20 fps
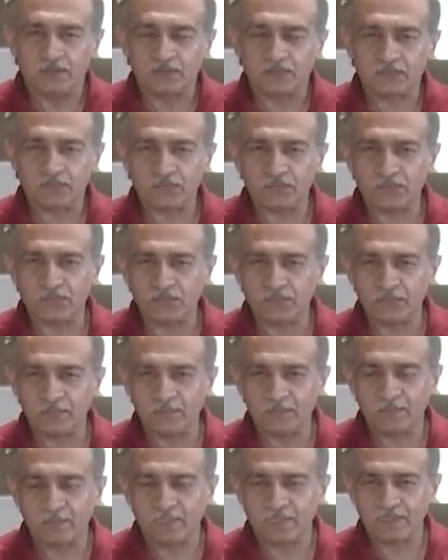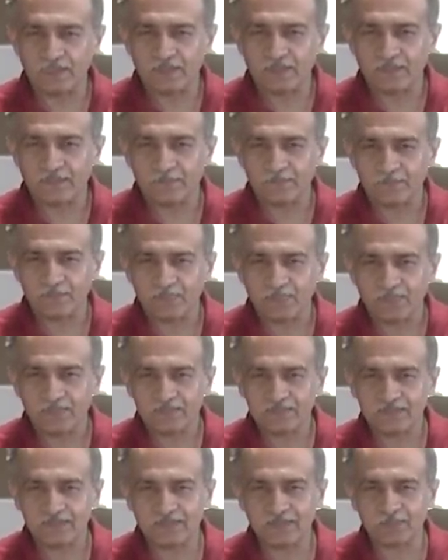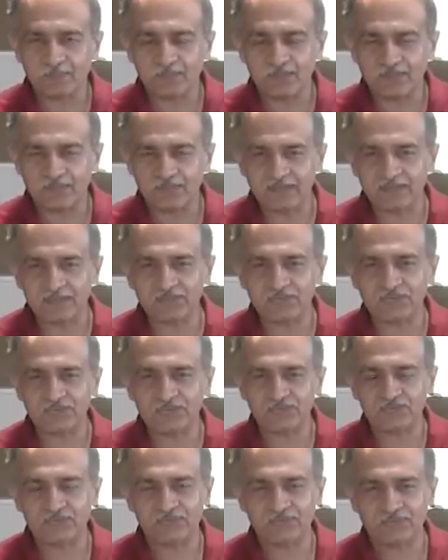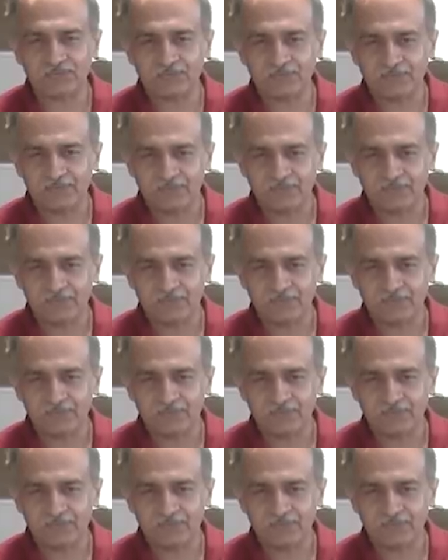So, see, the British